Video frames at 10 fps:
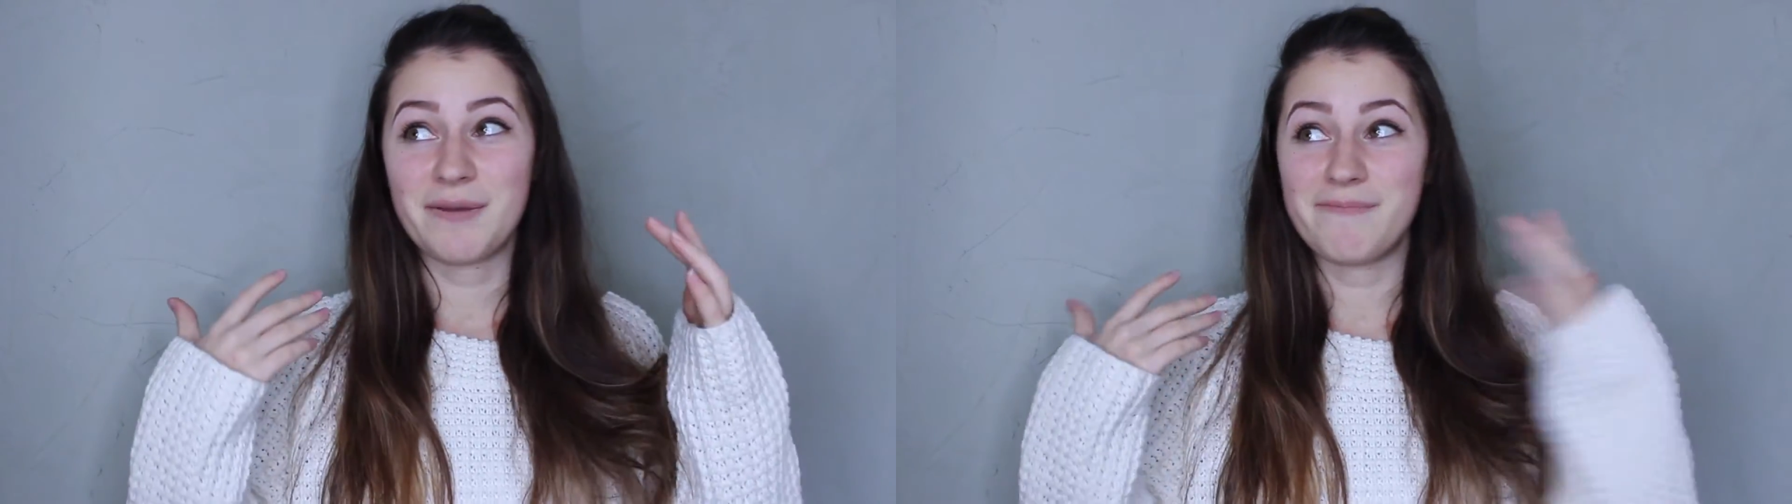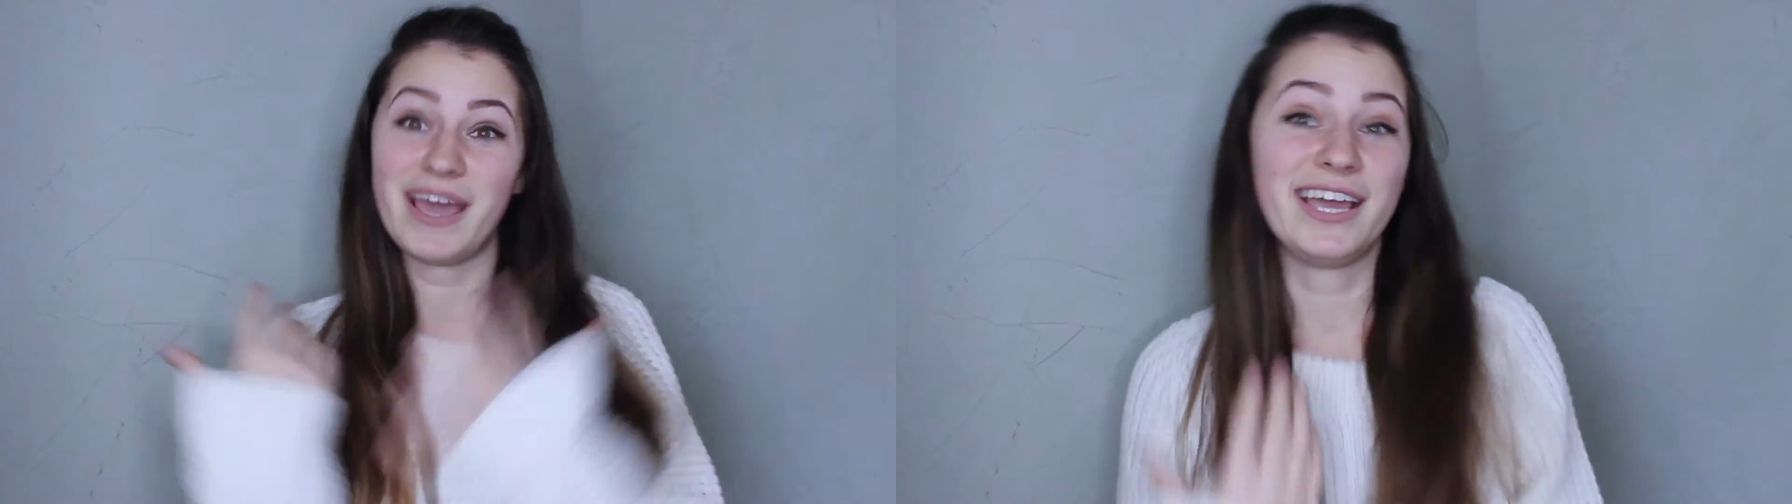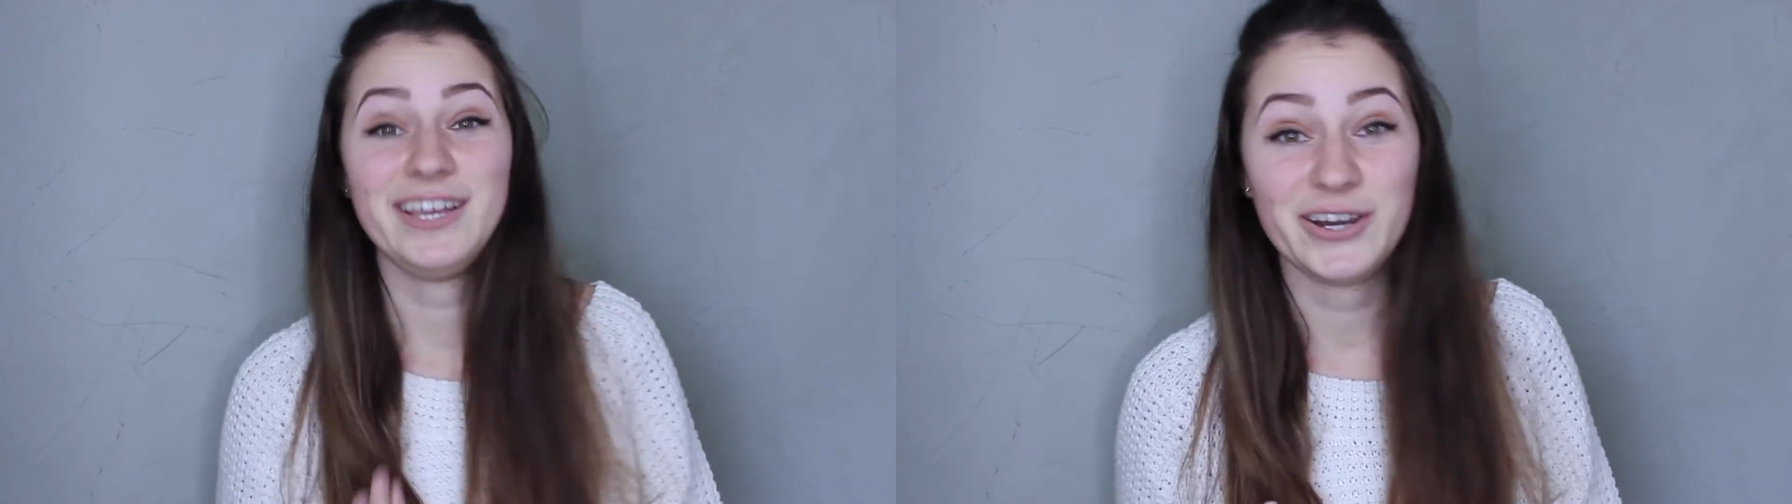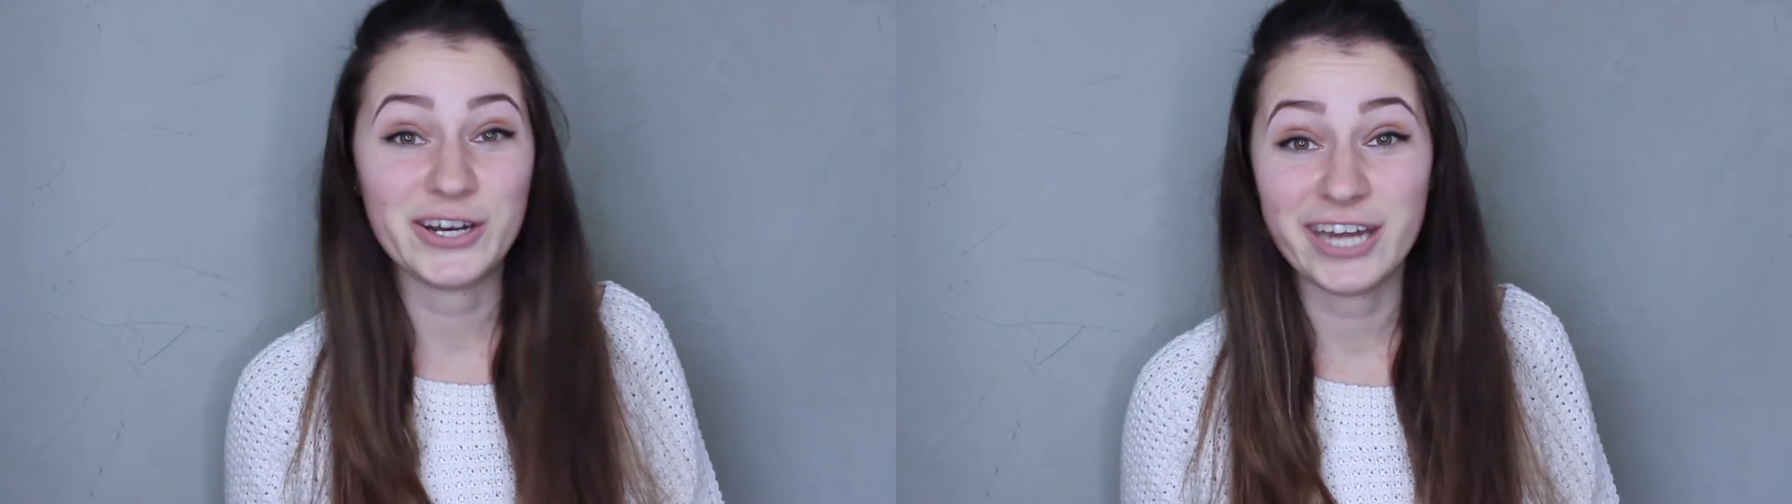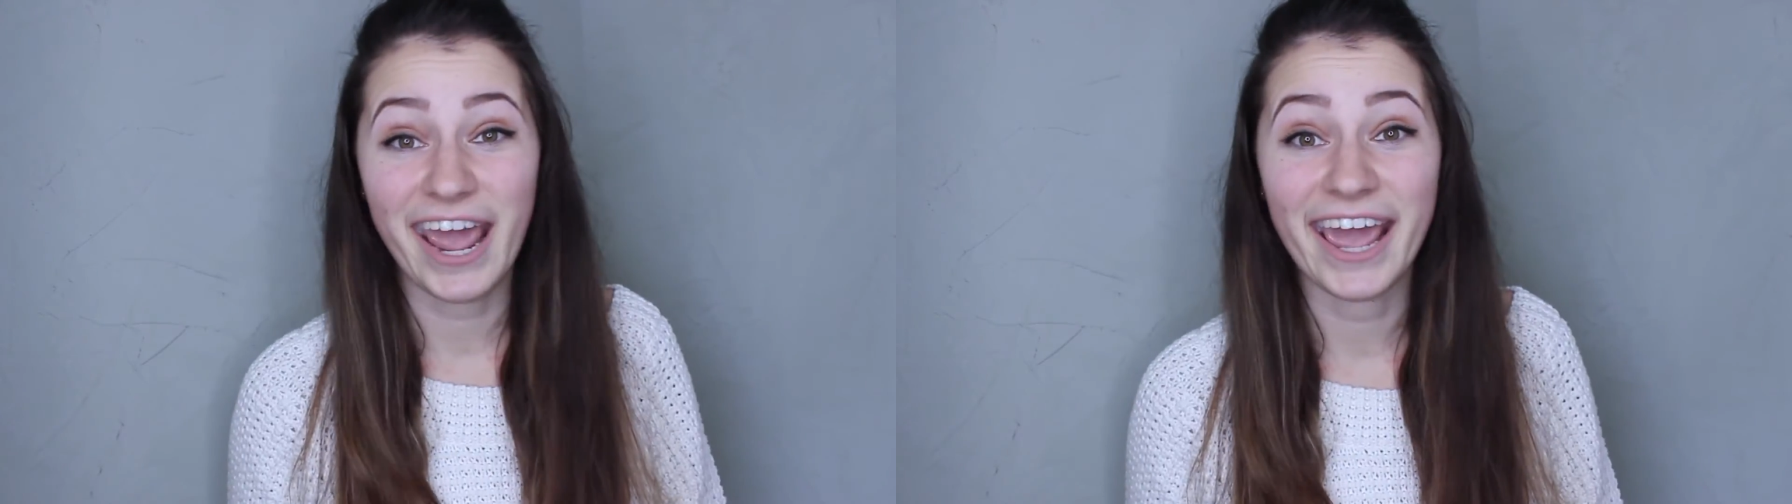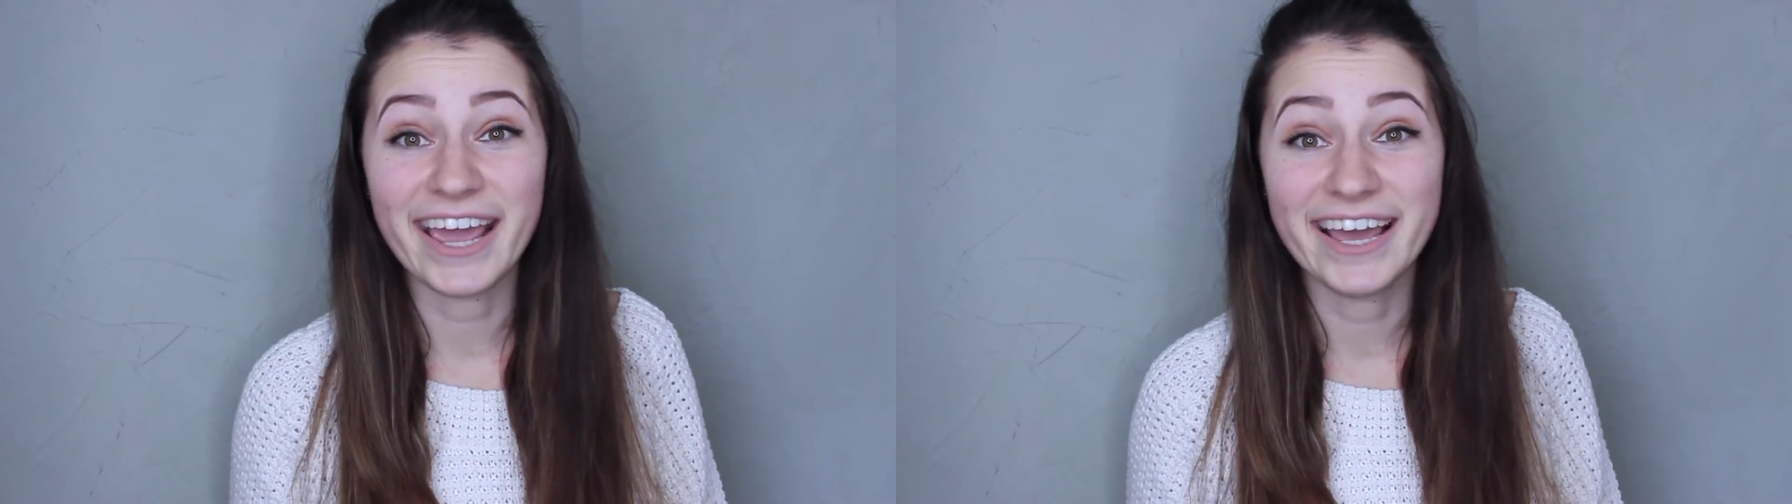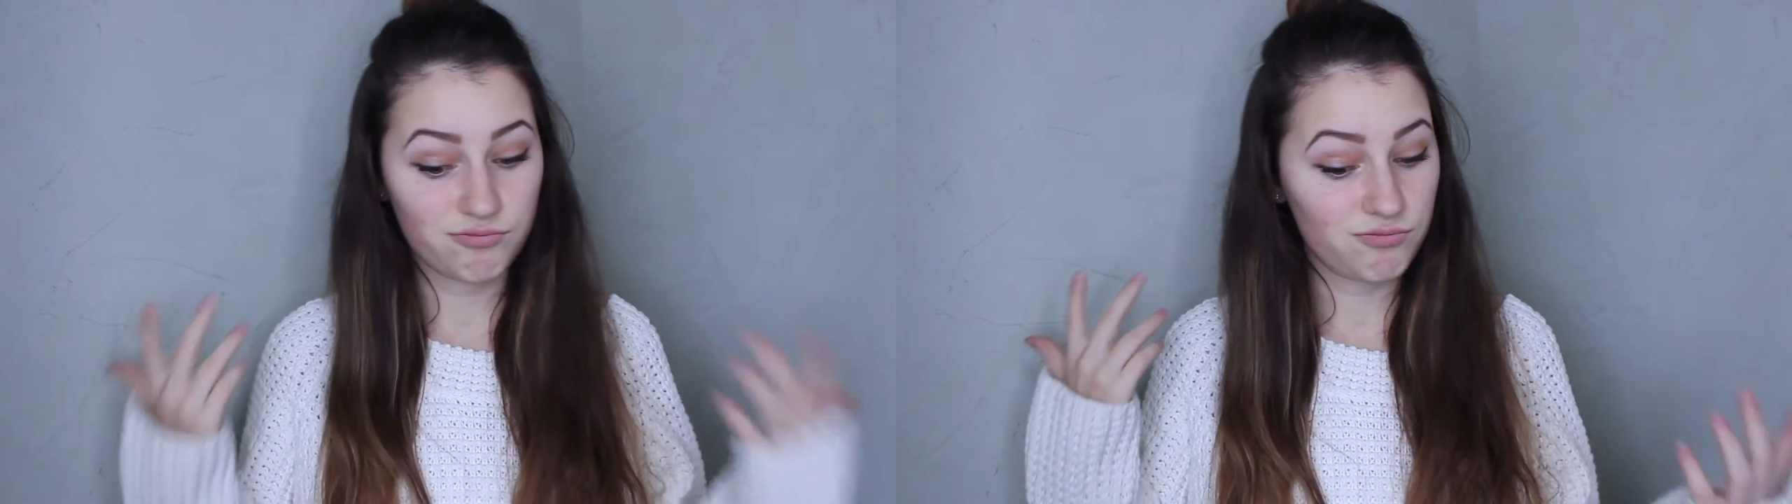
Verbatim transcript: making your day.